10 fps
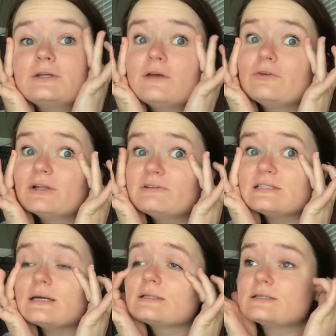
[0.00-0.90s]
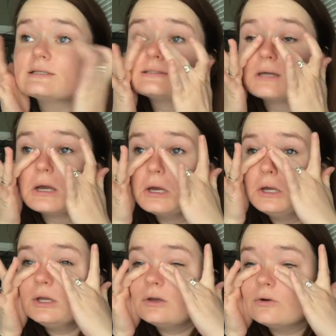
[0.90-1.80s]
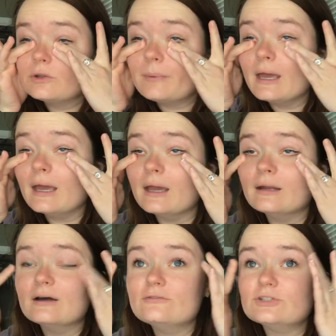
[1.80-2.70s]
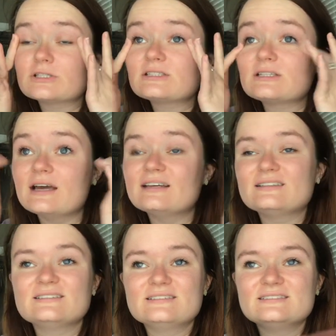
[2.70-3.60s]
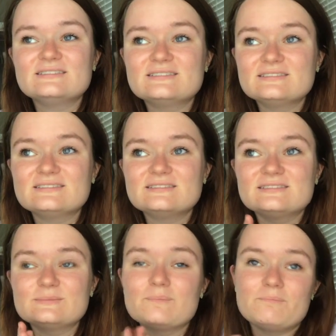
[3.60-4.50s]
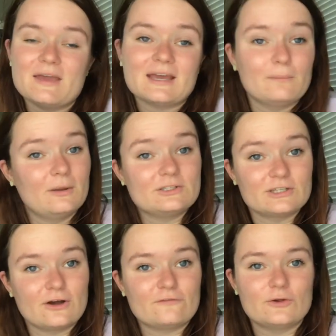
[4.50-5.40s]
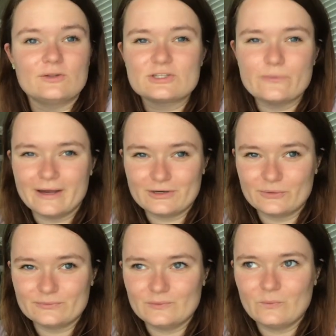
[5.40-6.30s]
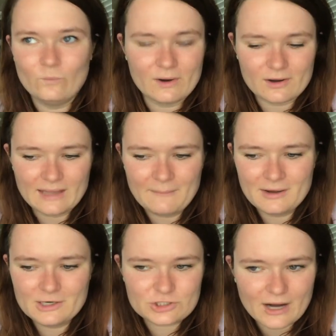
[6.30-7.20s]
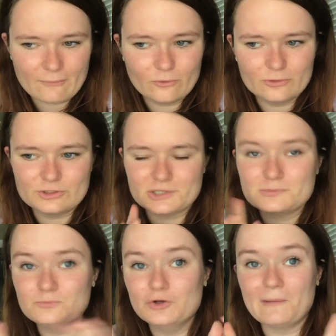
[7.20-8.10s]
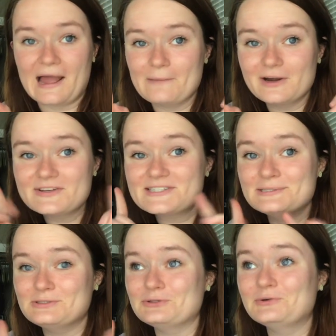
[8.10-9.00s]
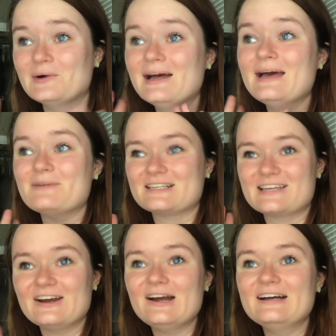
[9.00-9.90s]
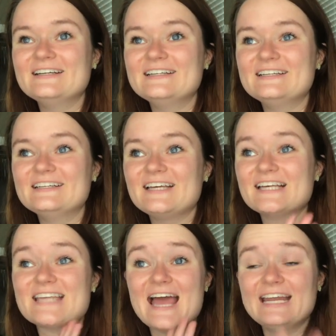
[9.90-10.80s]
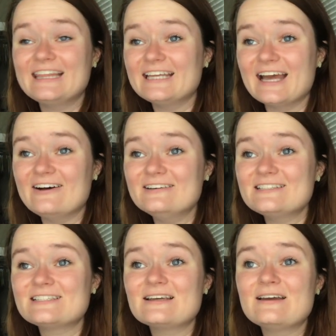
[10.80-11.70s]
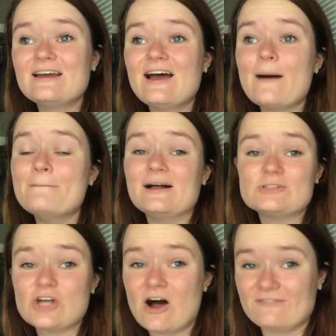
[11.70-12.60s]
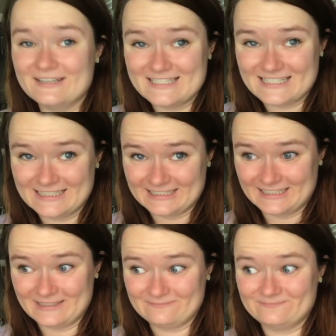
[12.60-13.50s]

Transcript: If you live in Texas, you know the pain of just like makeup melting off you. That's why I don't wear all that much. I will just do my eyebrows and do mascara because anything else melt off instantly.